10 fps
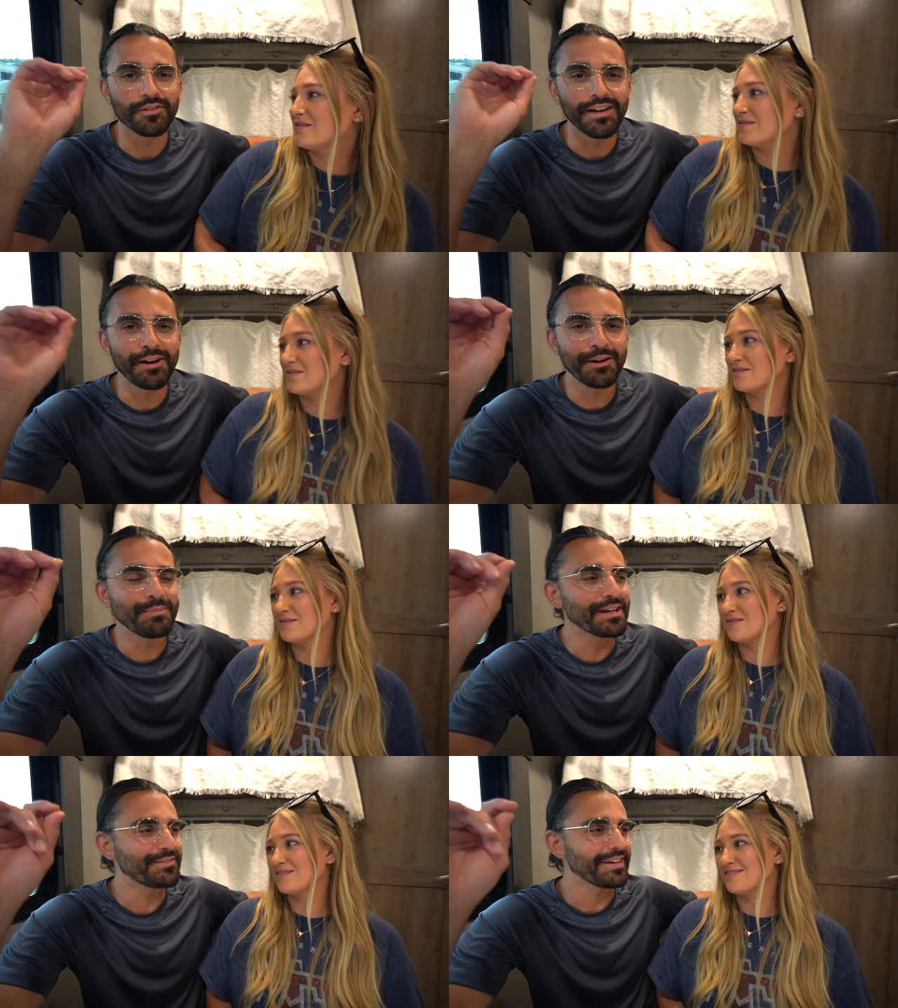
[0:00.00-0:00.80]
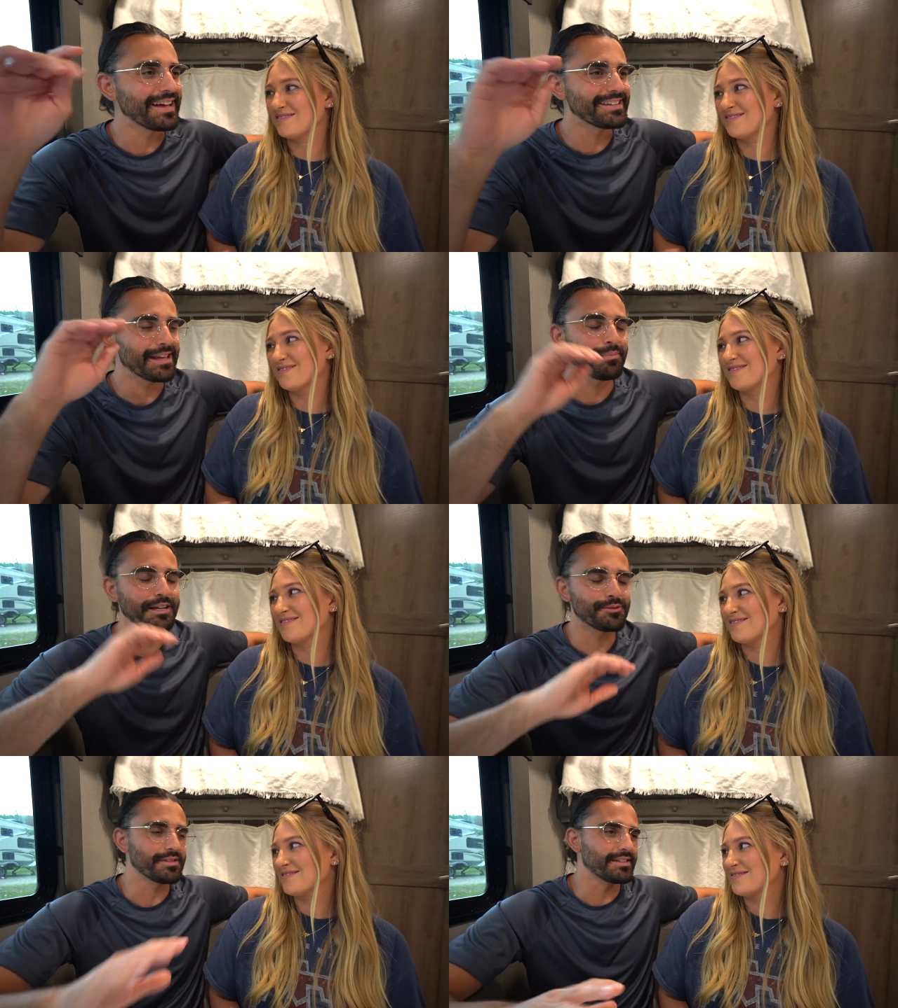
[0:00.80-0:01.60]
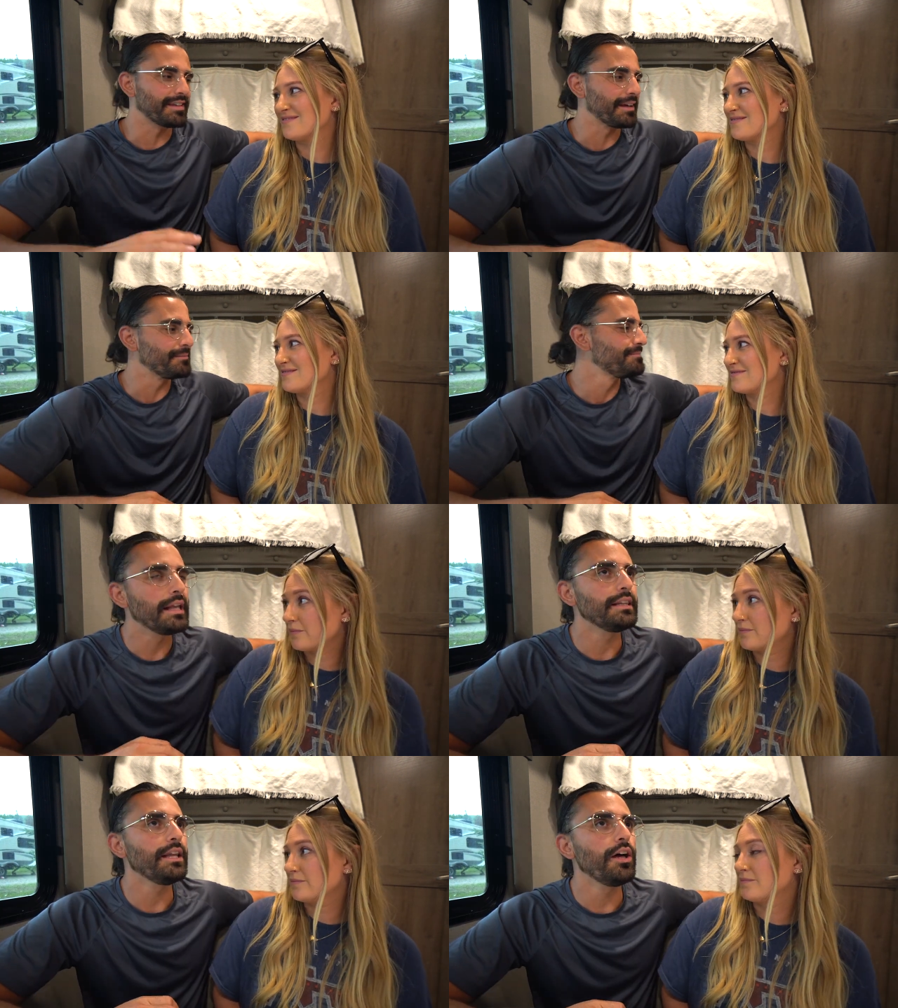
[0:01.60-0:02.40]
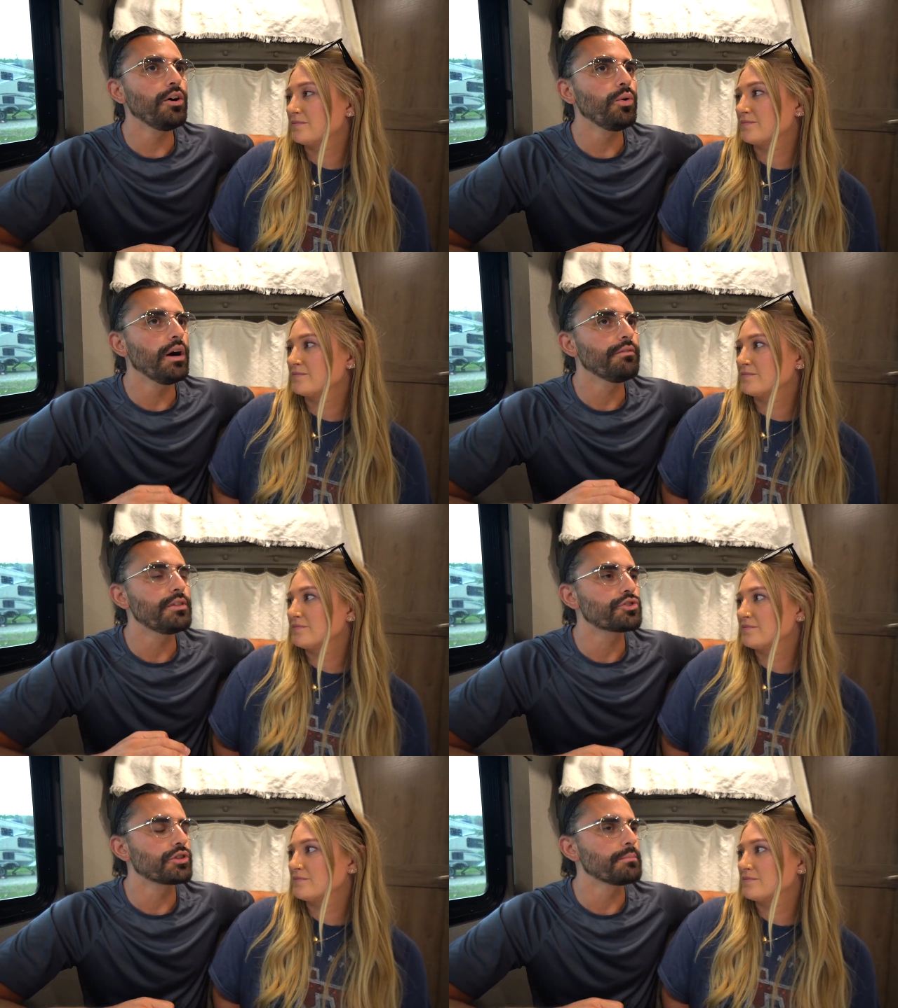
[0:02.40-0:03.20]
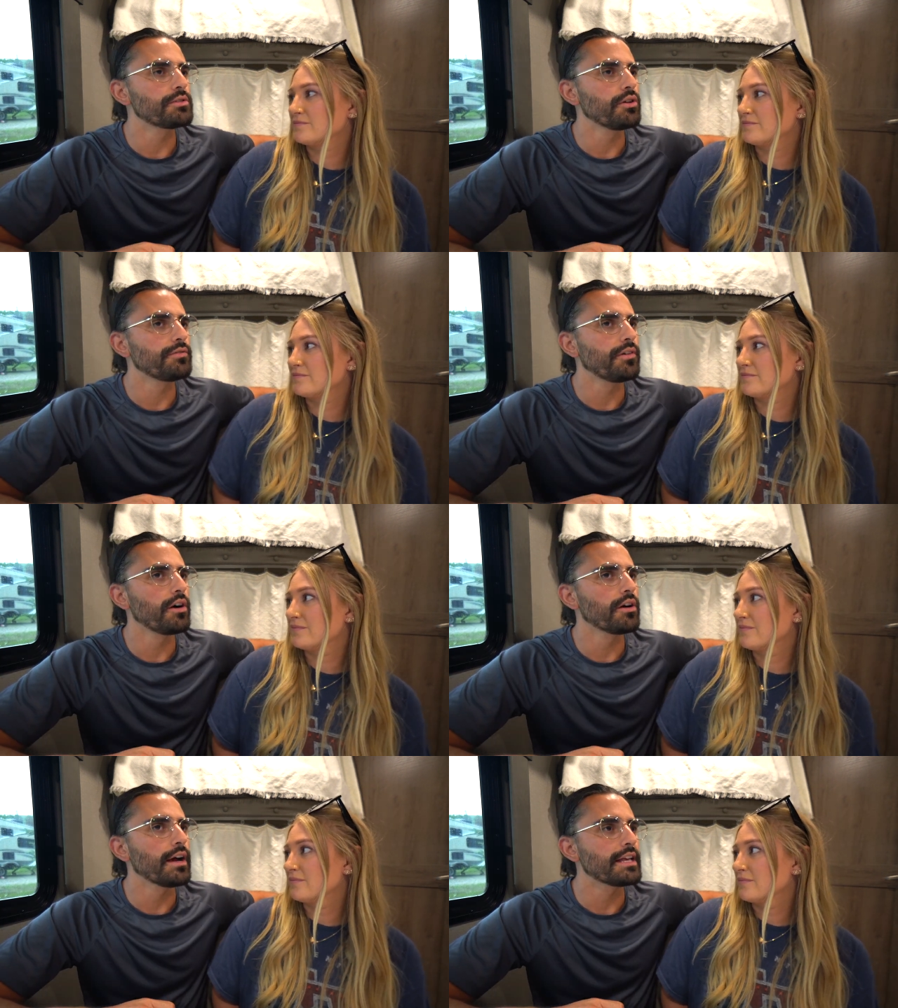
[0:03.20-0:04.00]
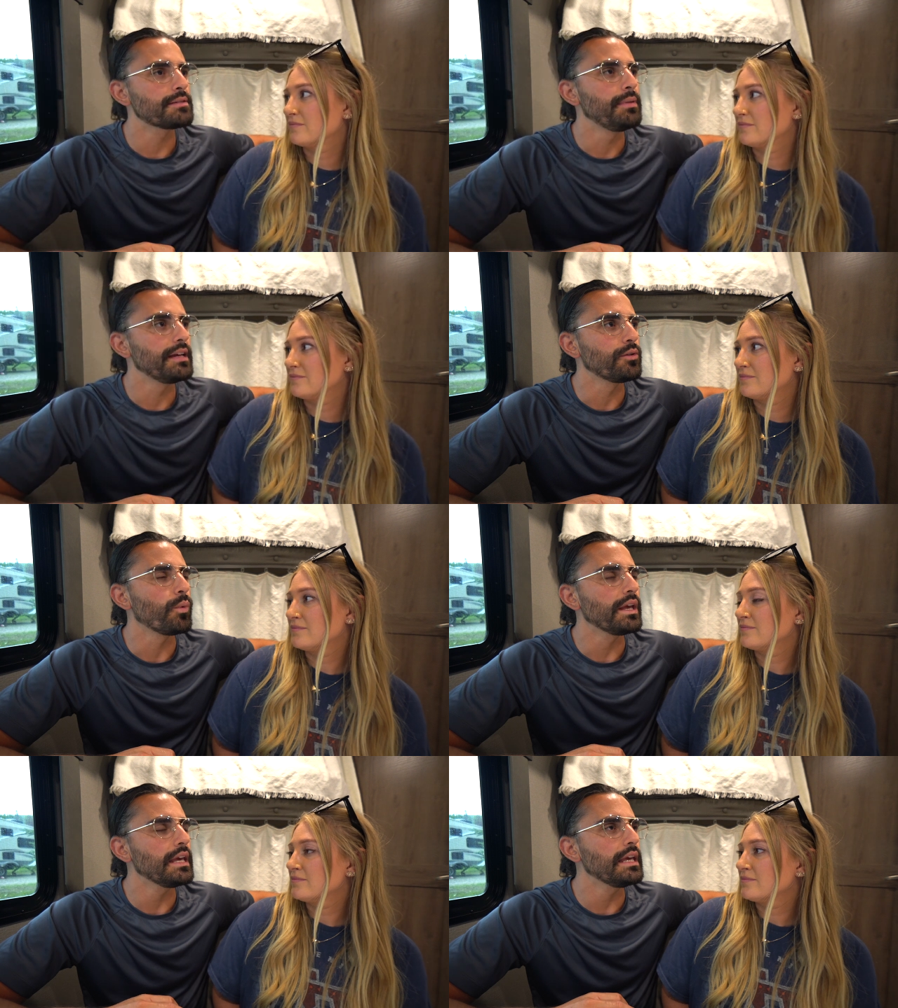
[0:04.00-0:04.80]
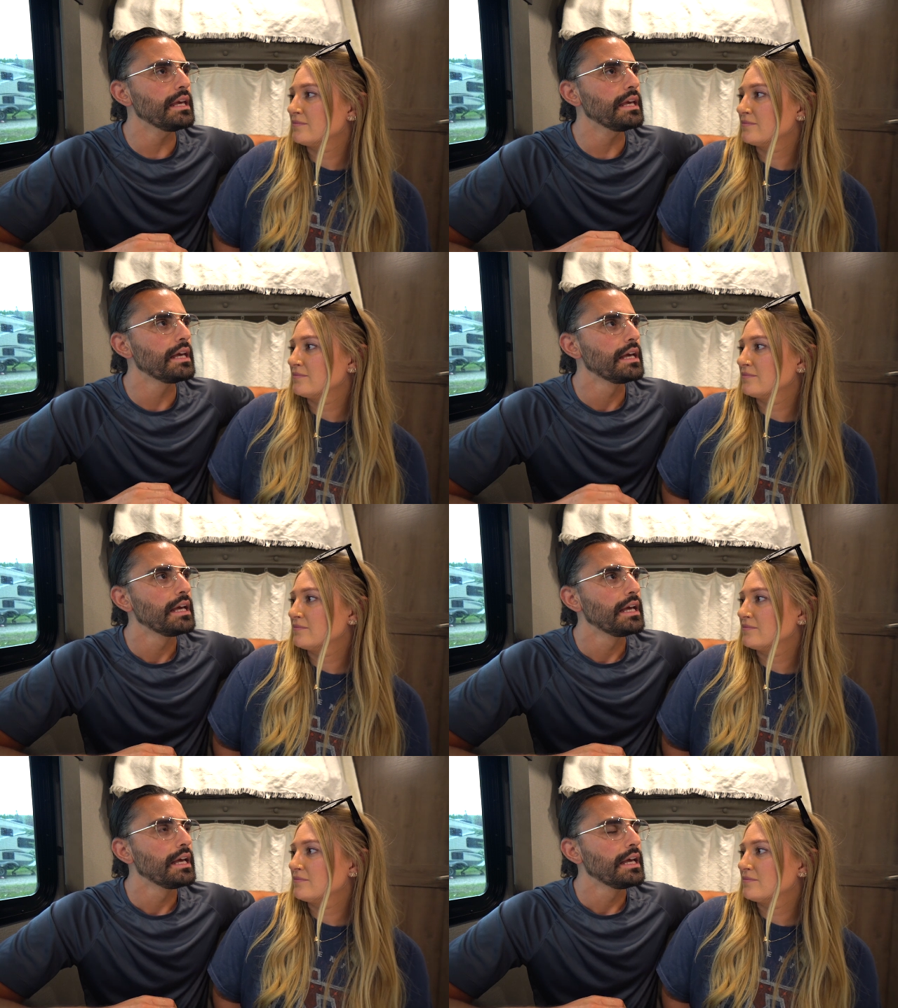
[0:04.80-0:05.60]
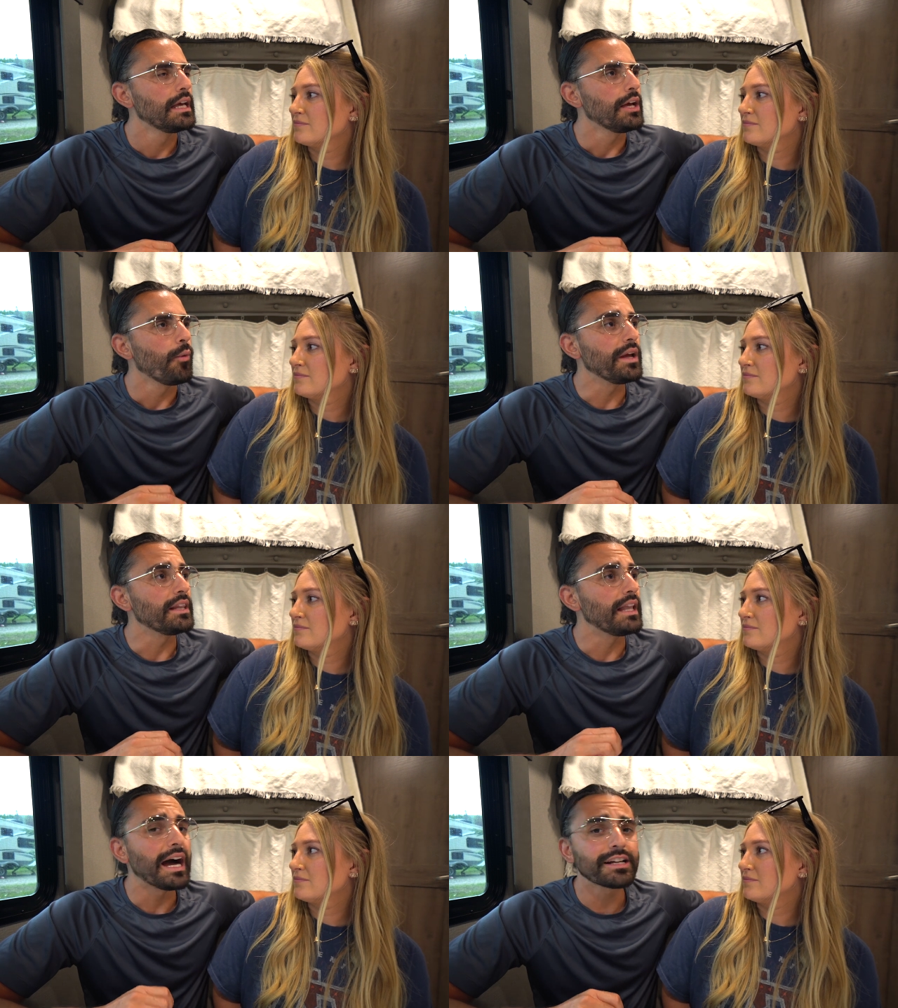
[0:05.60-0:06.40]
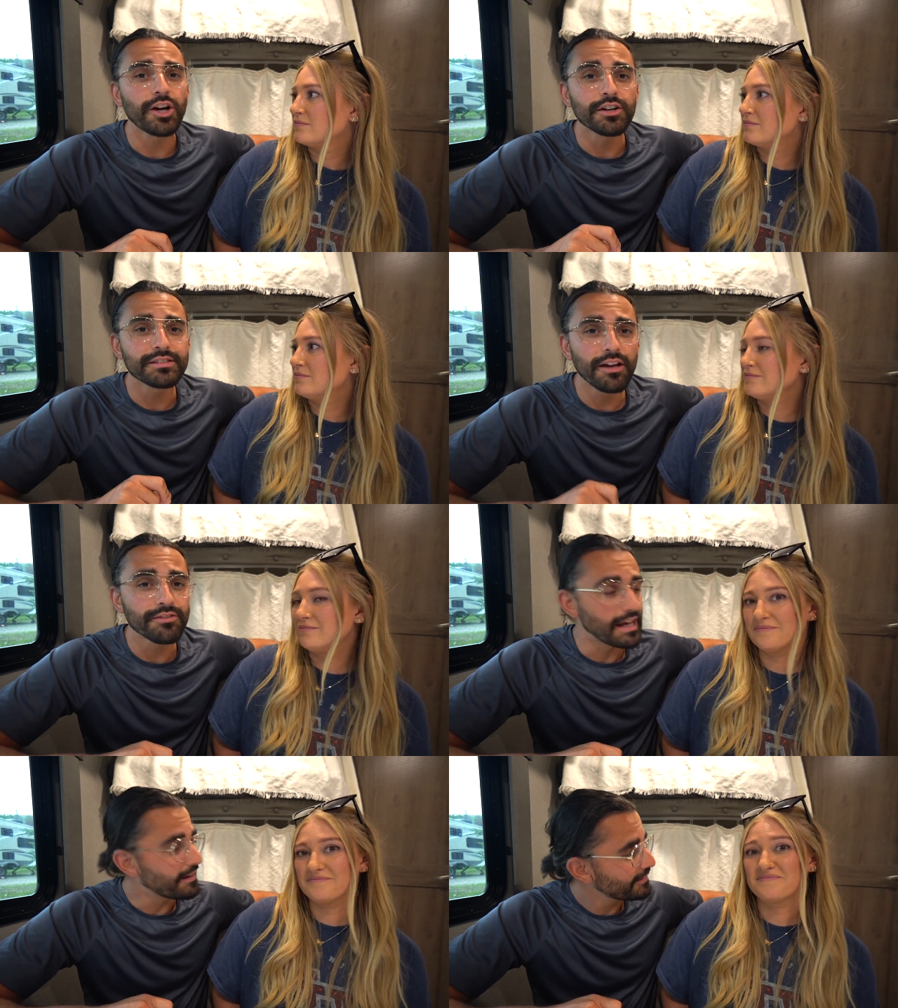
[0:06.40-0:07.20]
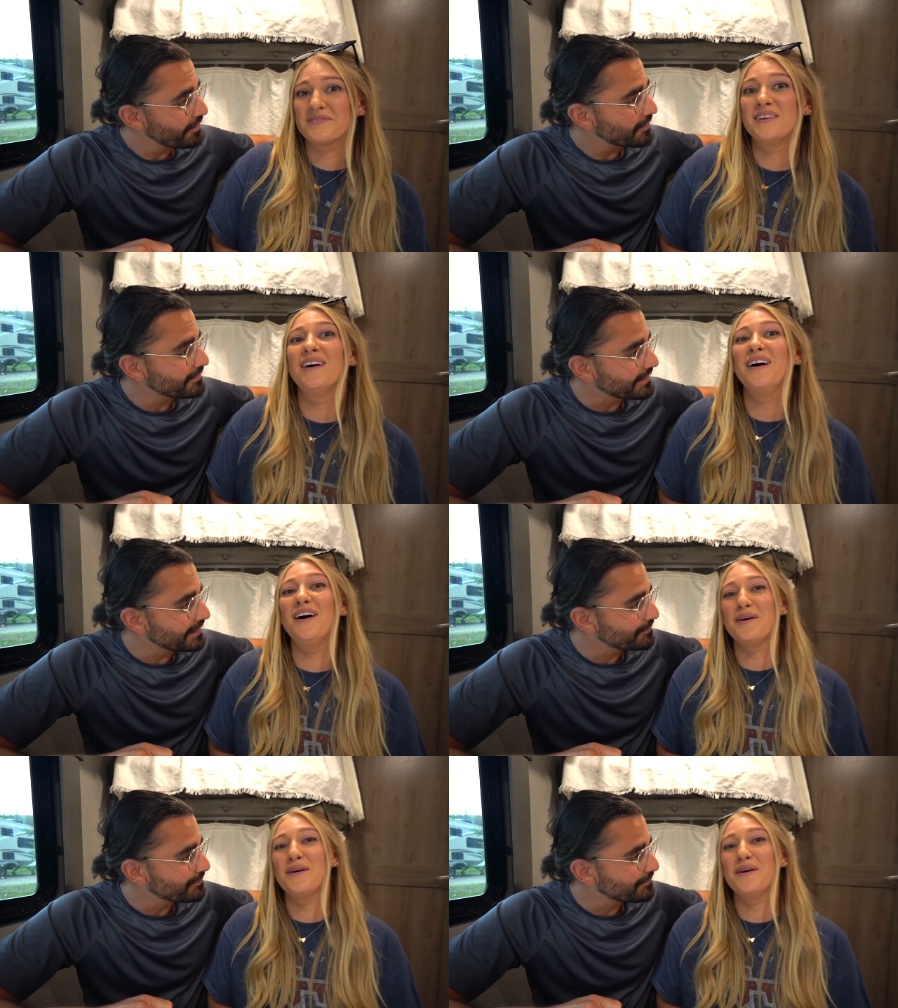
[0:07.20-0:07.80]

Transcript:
Speaker 1: very big fans. That place was insane. My low of the trip so far has been we we locked ourselves out of the RV.